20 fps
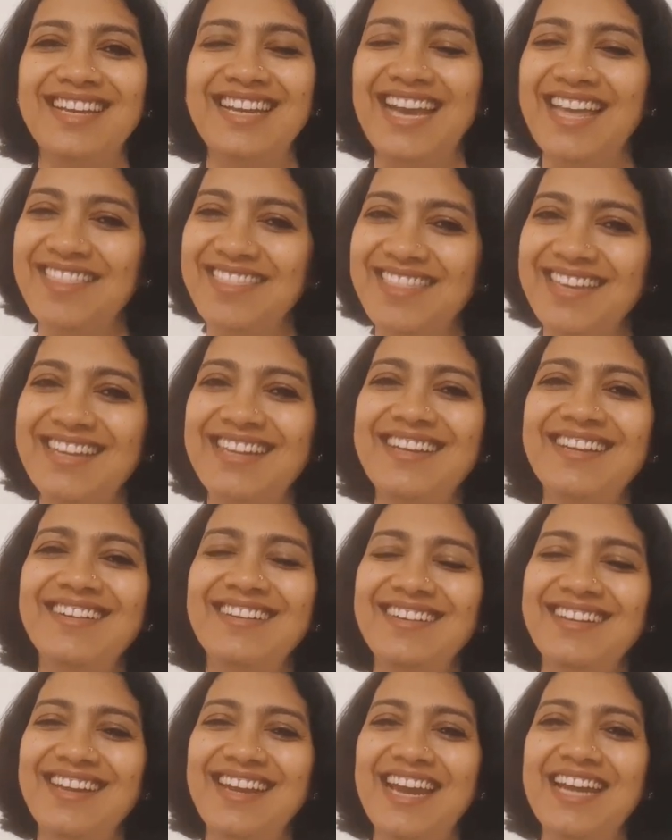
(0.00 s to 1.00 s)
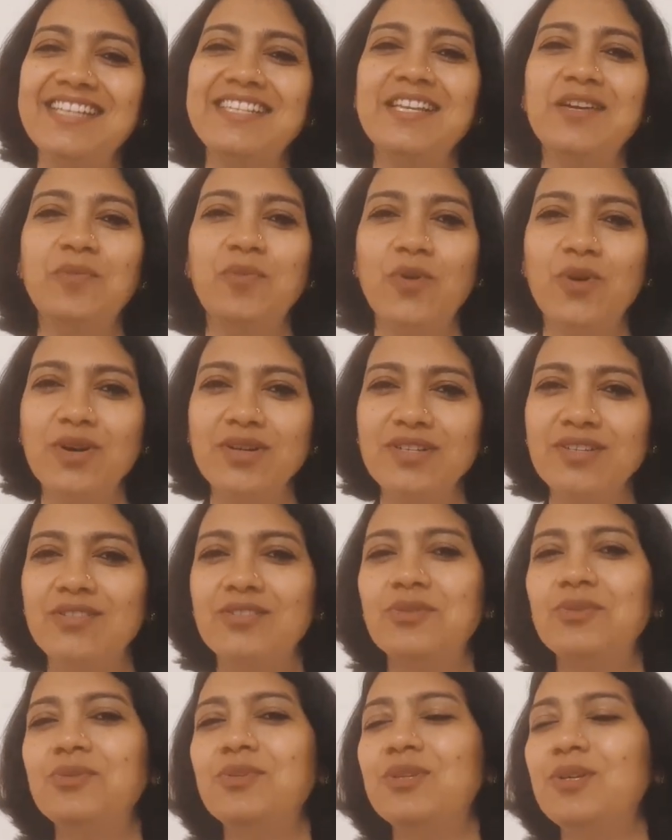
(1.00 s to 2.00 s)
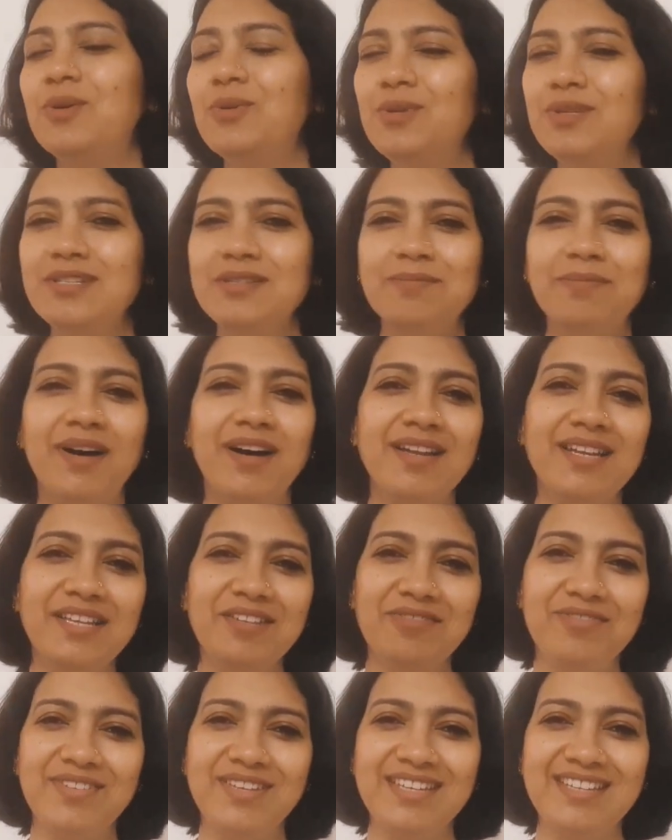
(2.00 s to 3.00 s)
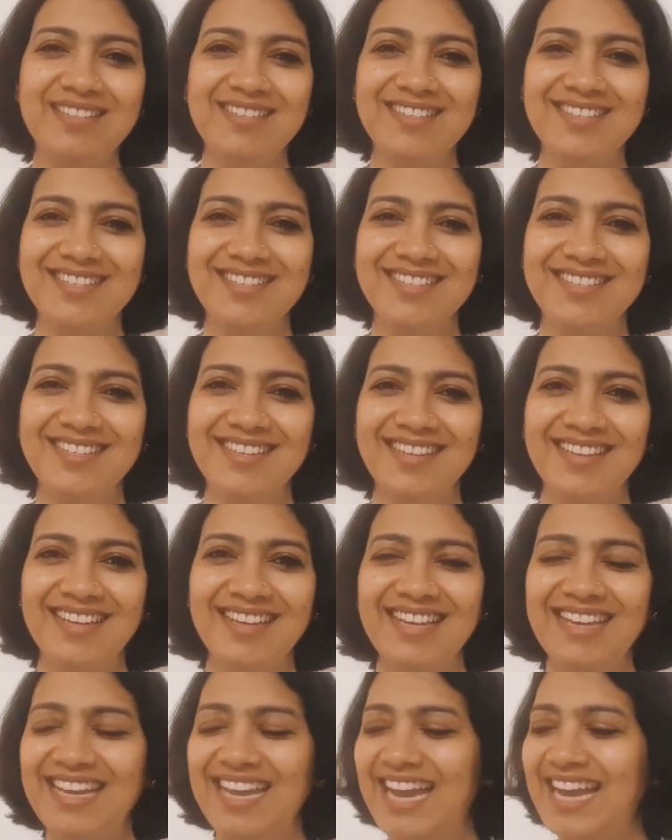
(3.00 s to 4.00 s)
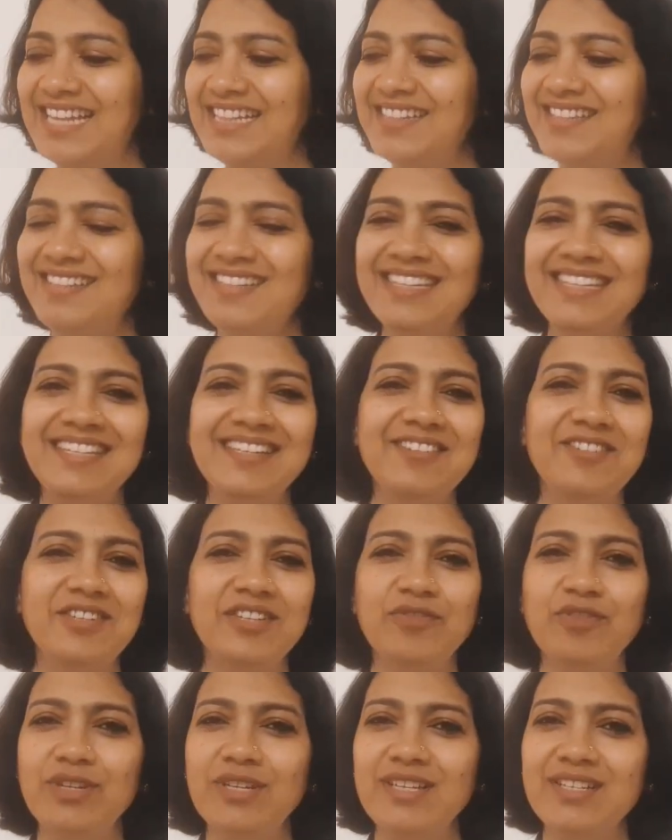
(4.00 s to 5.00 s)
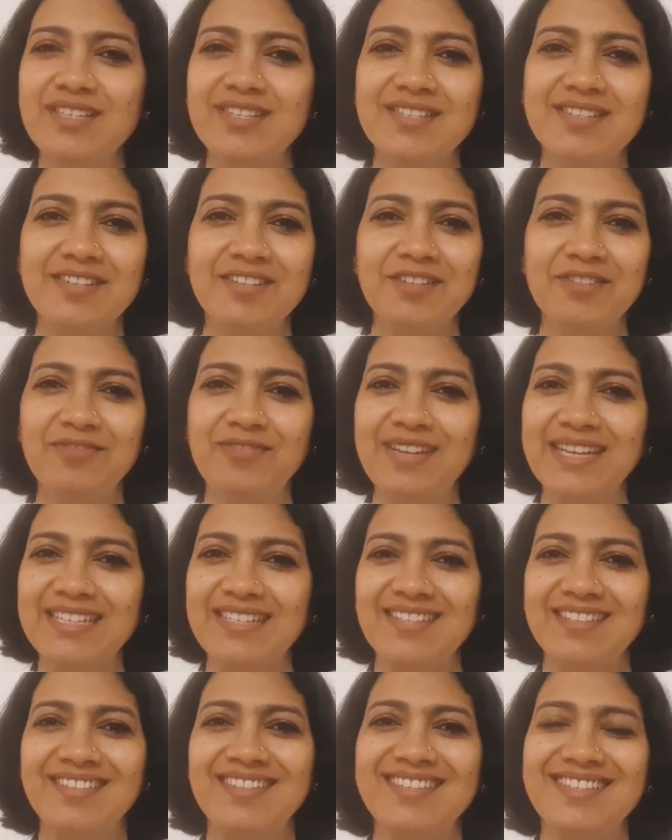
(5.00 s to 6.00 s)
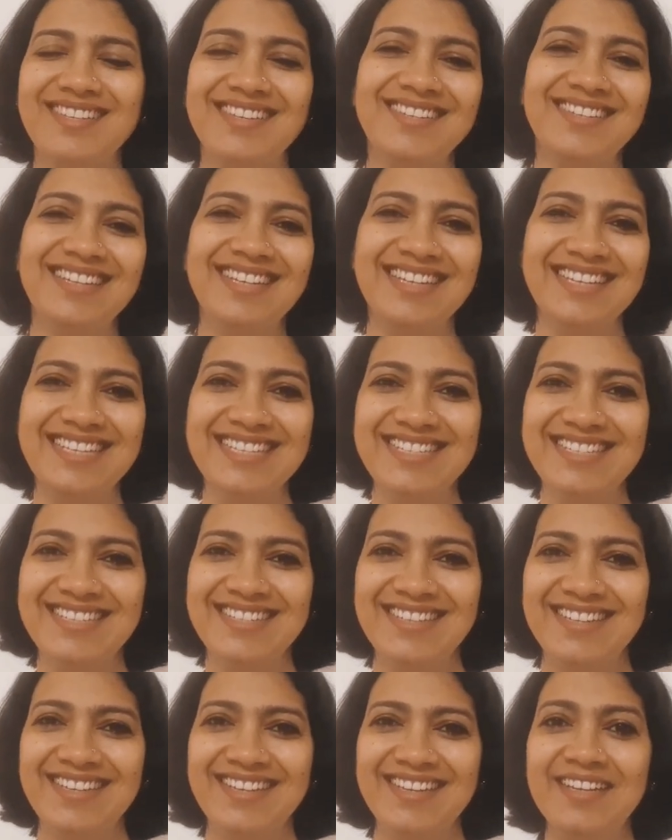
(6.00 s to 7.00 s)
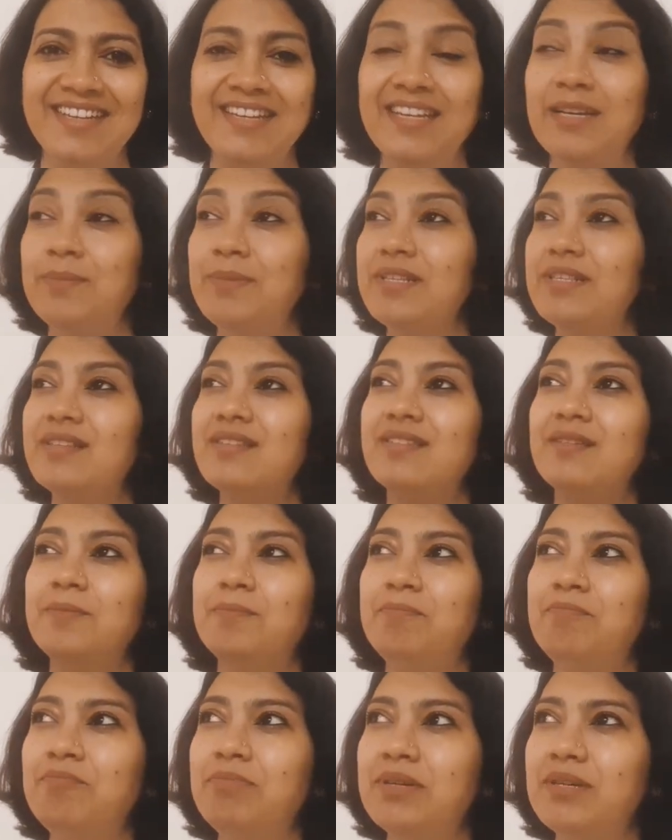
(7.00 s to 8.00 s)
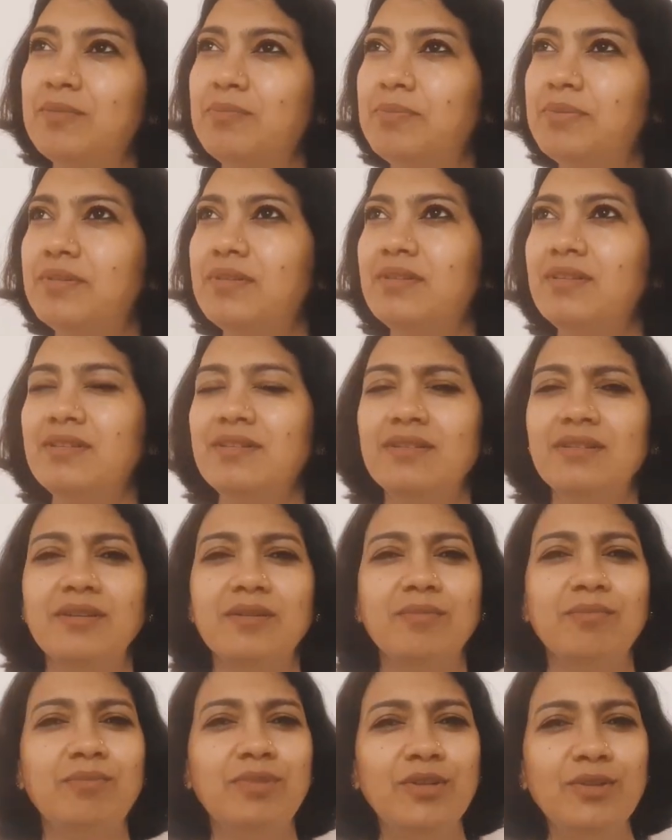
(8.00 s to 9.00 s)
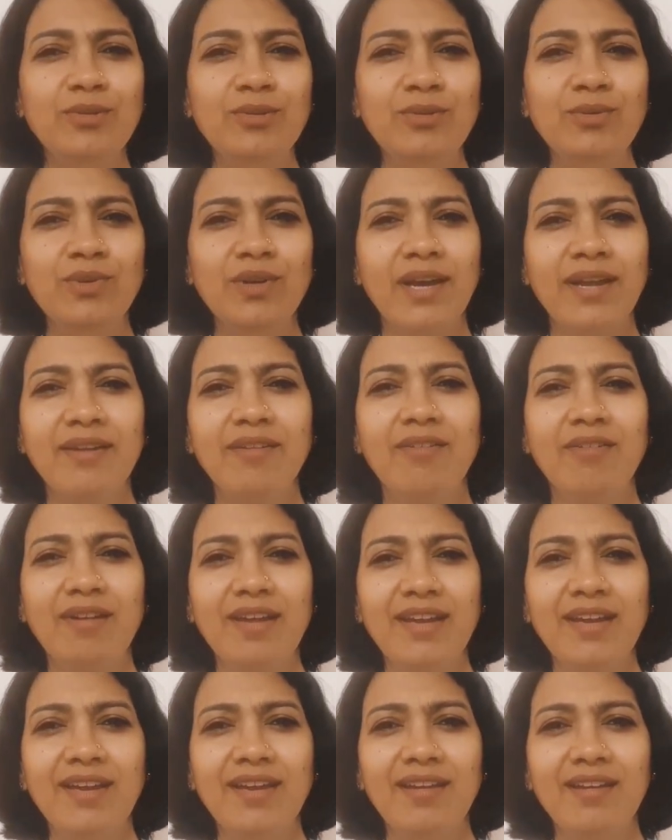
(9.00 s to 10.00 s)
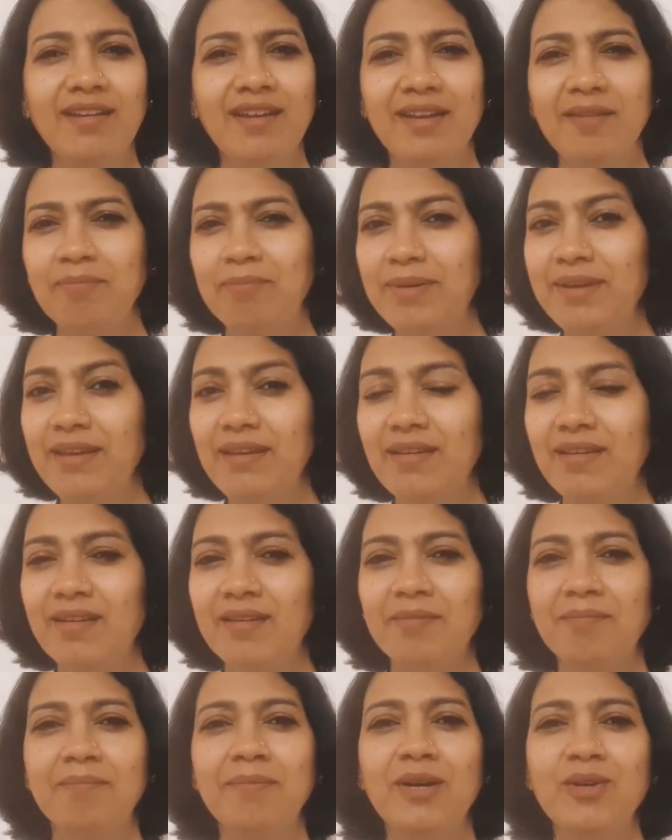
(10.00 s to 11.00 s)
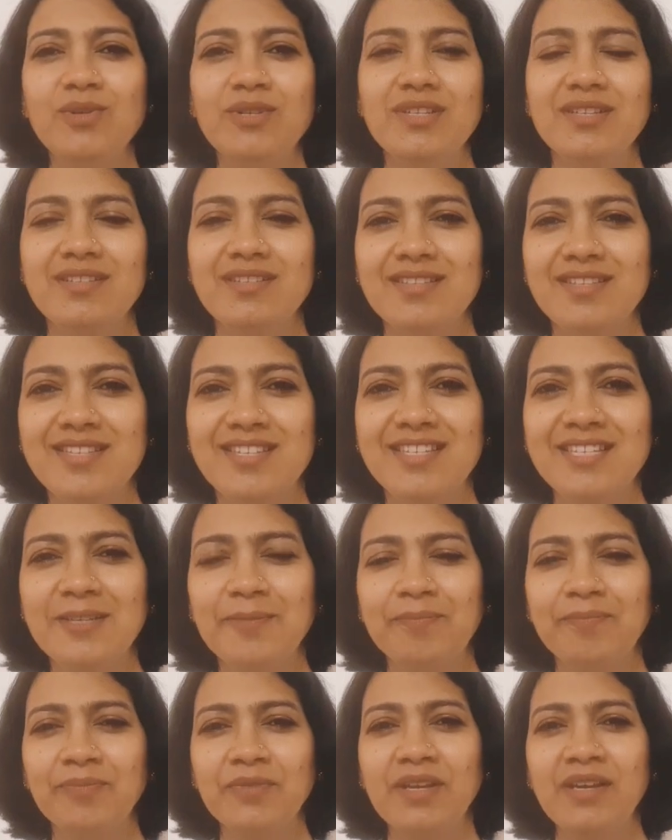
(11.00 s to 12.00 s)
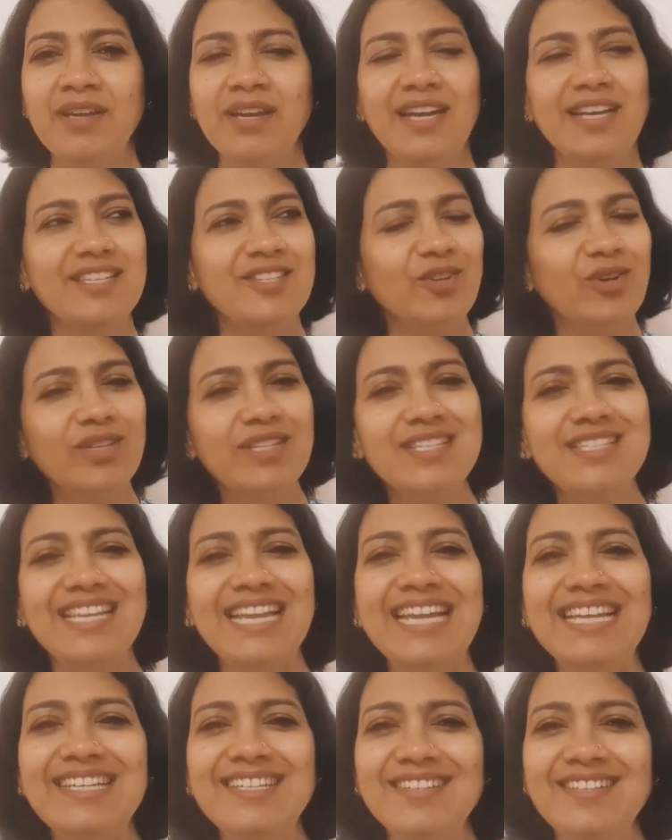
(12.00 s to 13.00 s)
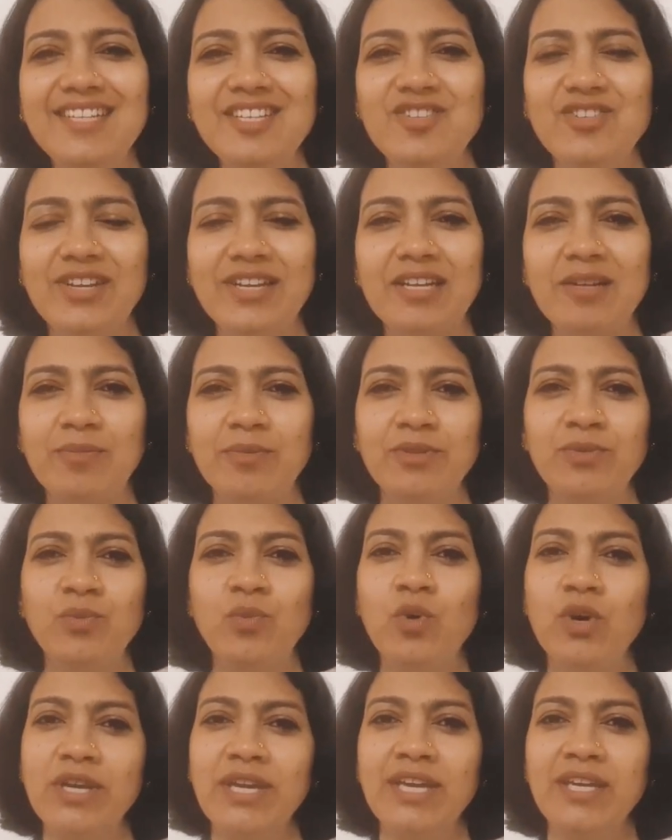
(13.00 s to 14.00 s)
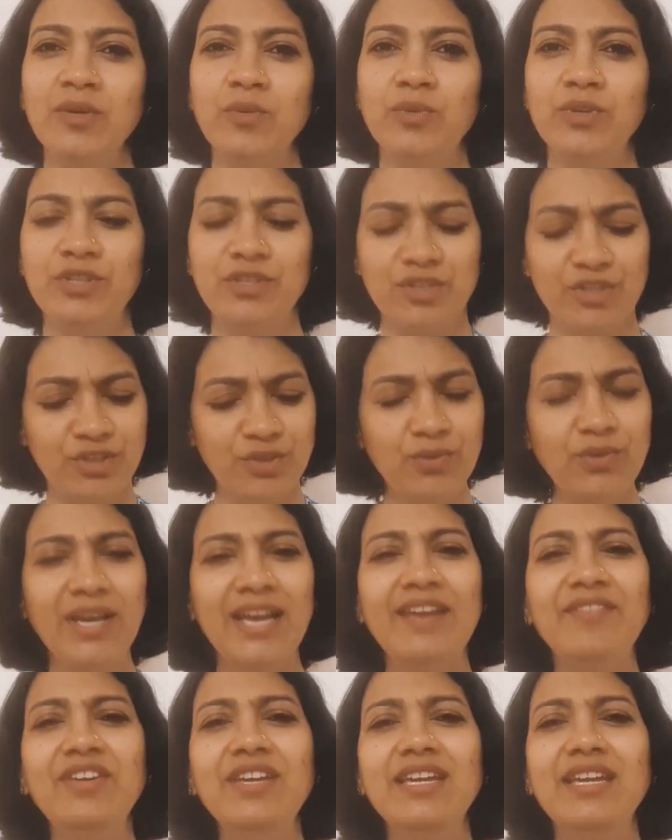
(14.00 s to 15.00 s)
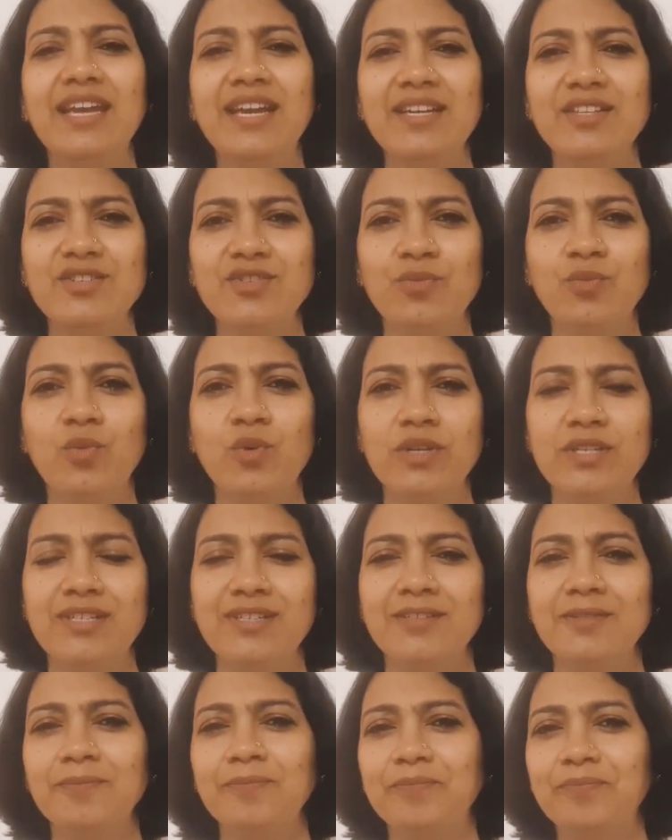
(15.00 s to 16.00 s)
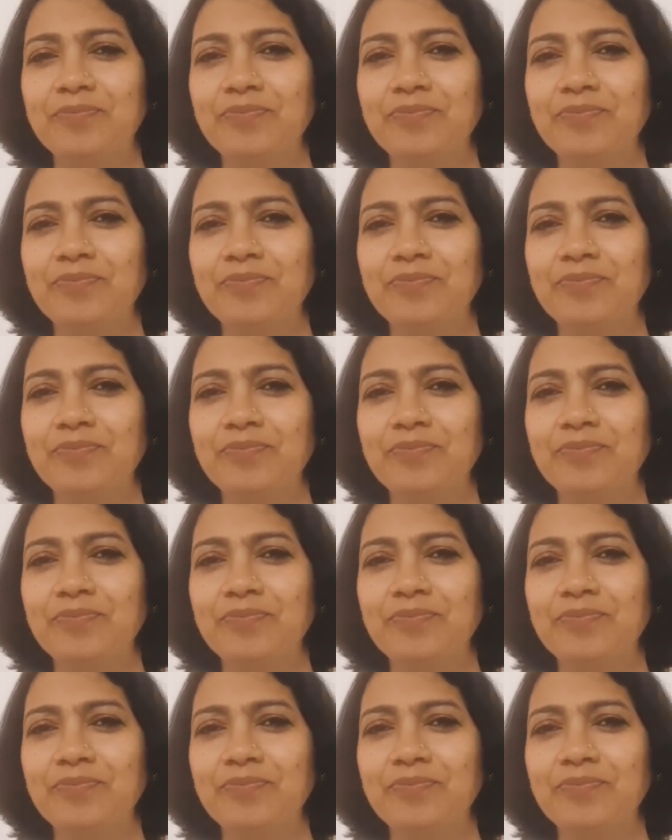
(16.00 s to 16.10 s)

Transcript: And there, as I walked through the golden barley fields and the little rivulets reflecting the sunlight amidst the purple, blue and grey and pink mountains, I saw this elderly gentleman walking with two heavy cans of water.